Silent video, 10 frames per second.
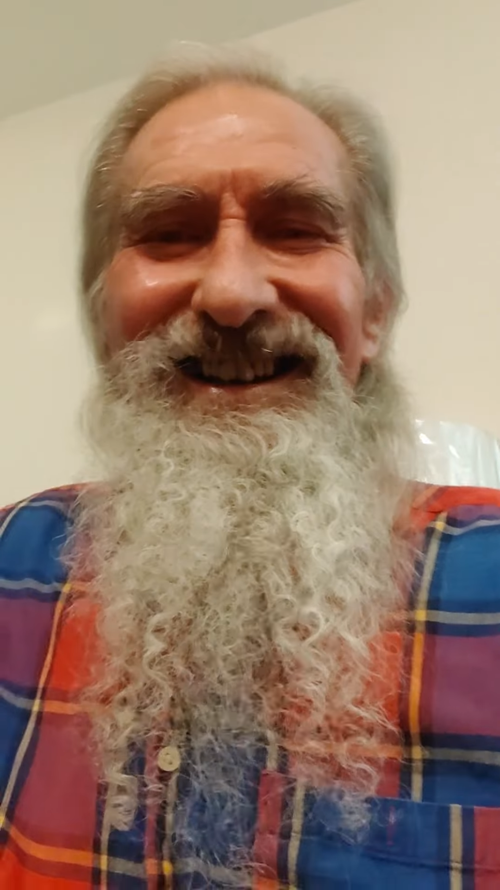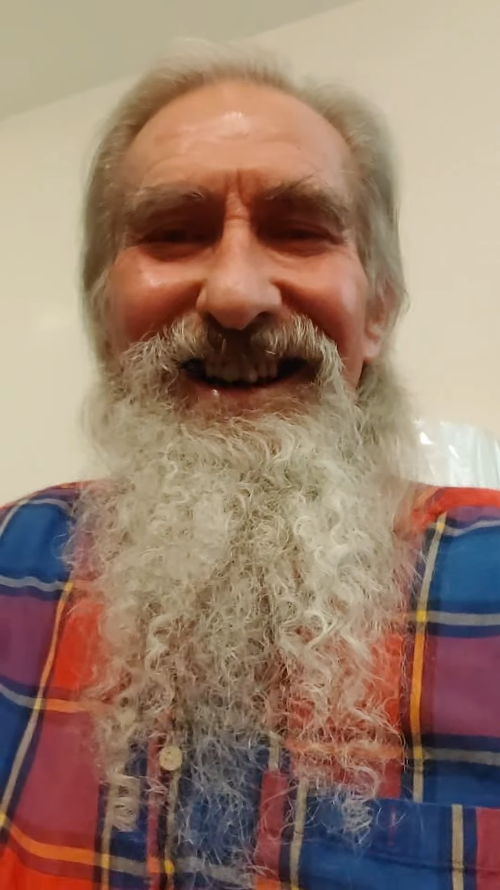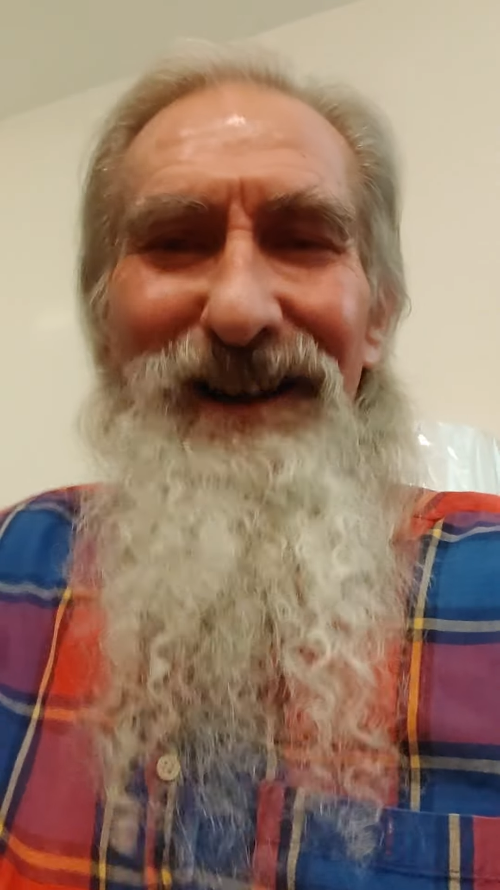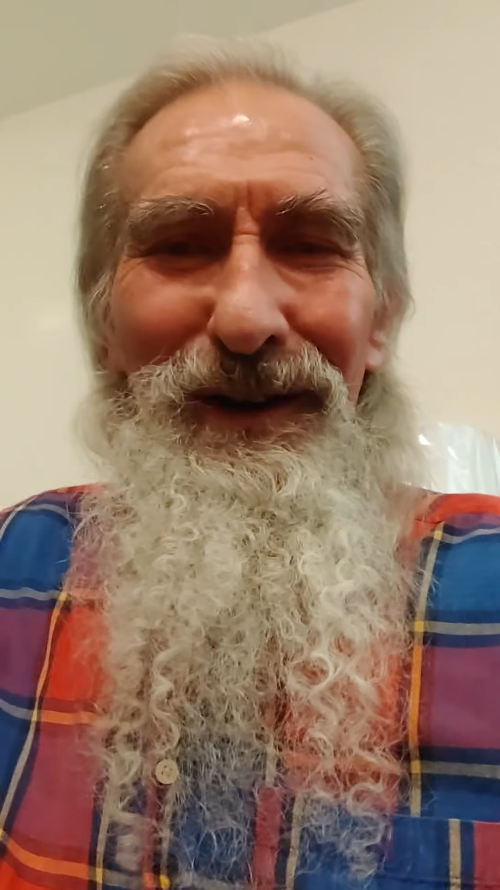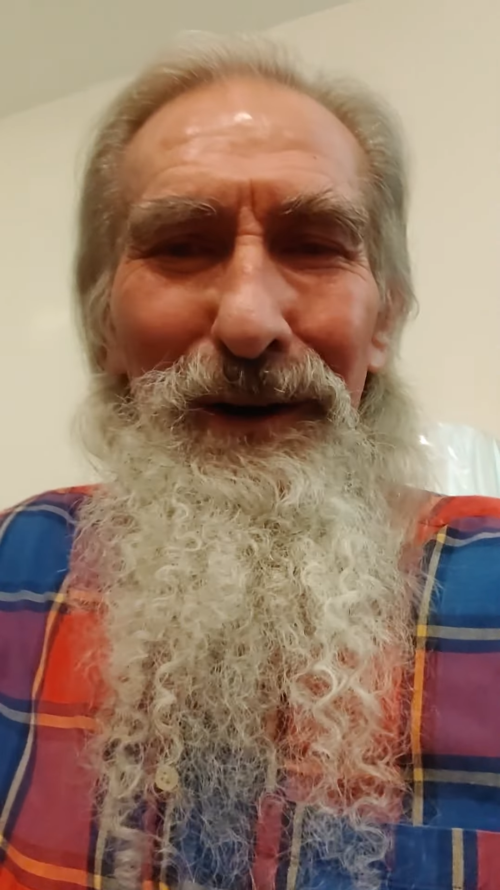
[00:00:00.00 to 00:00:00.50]

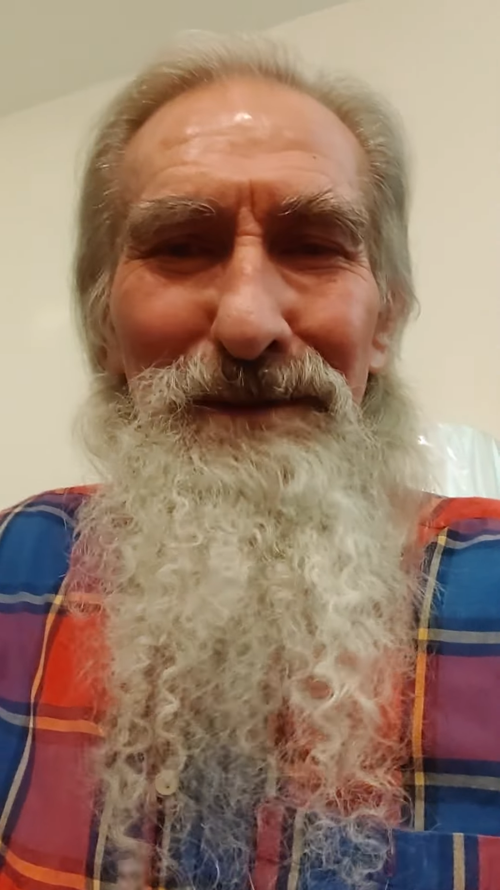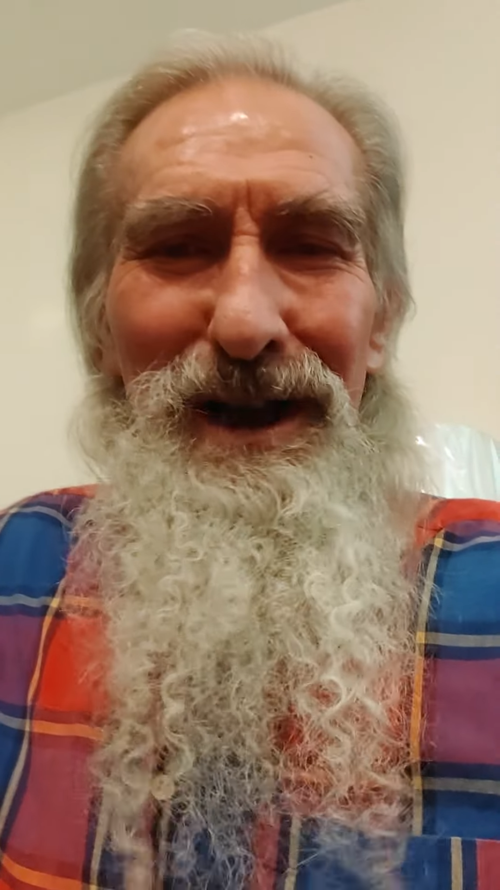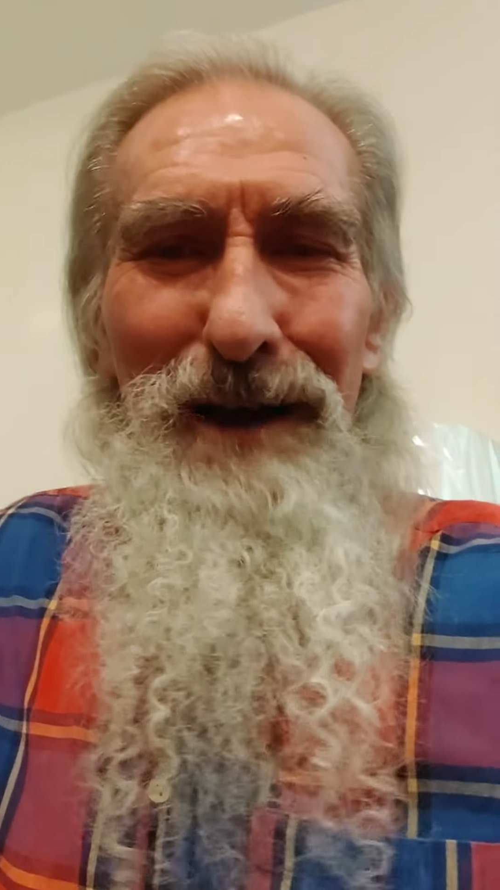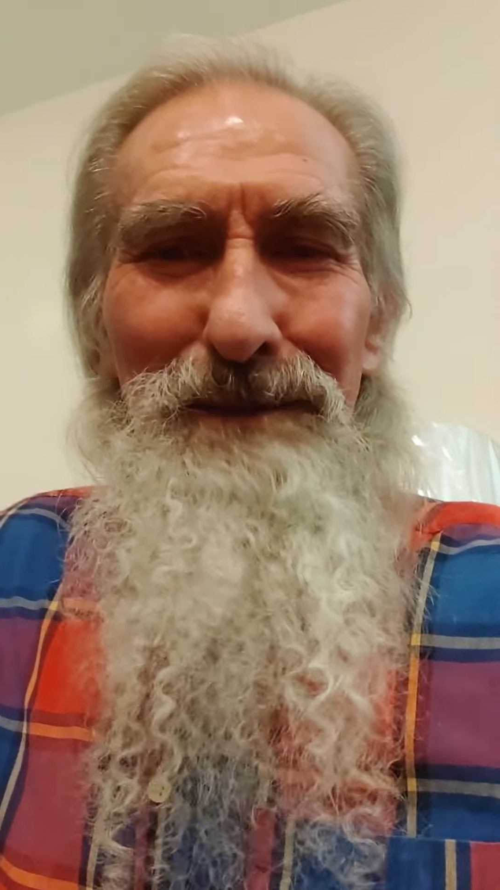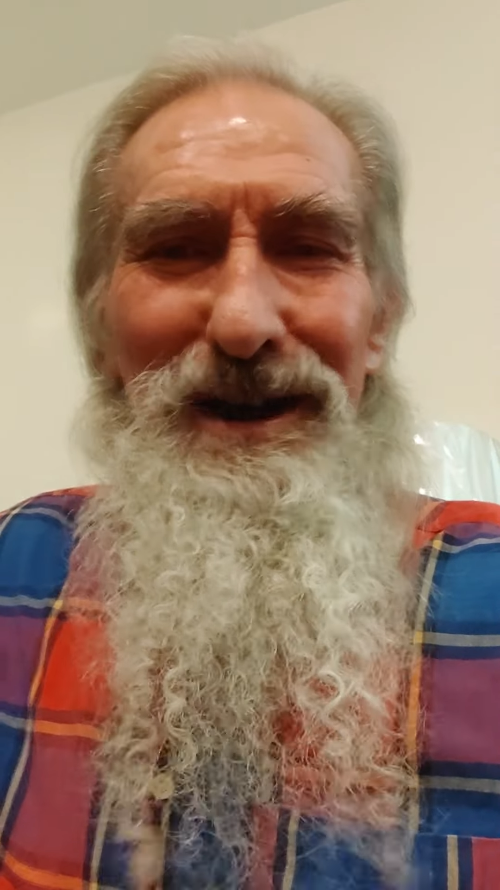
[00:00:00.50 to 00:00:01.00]
Hello, I'm
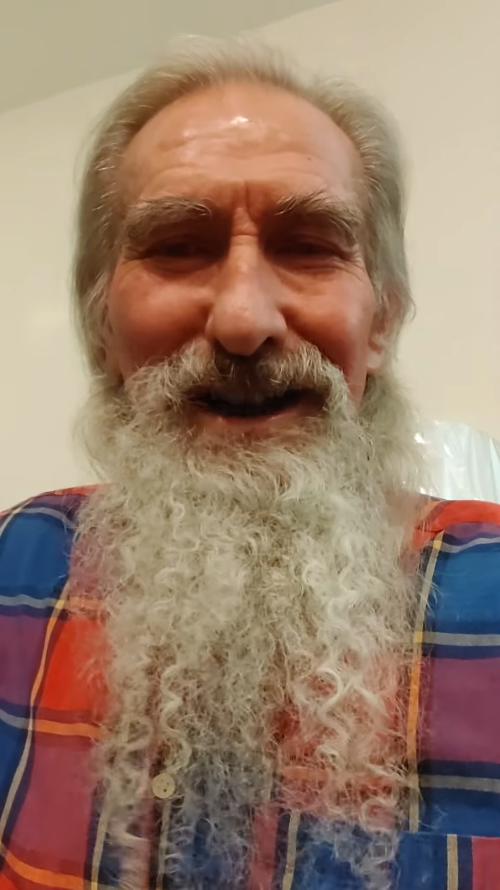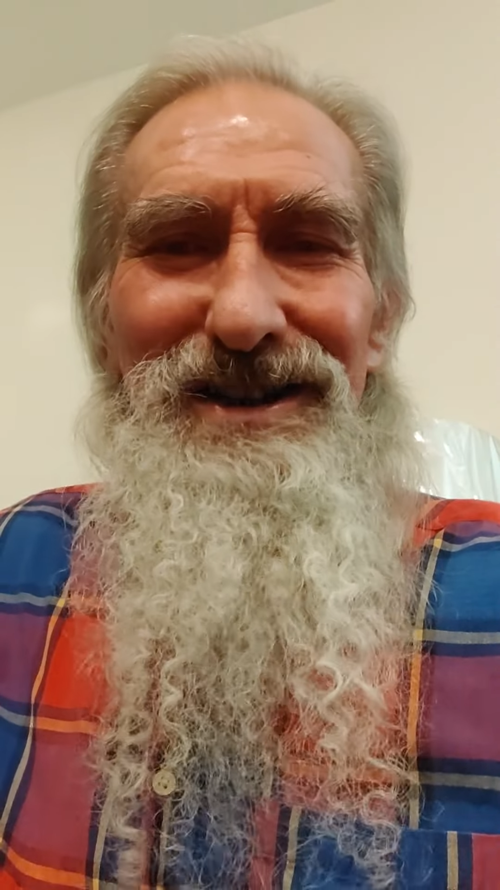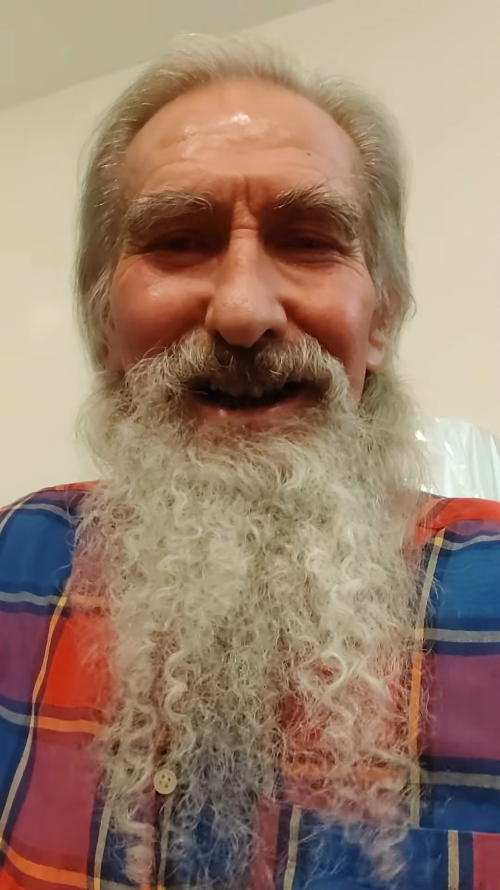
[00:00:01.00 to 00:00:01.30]
Tom Kitch.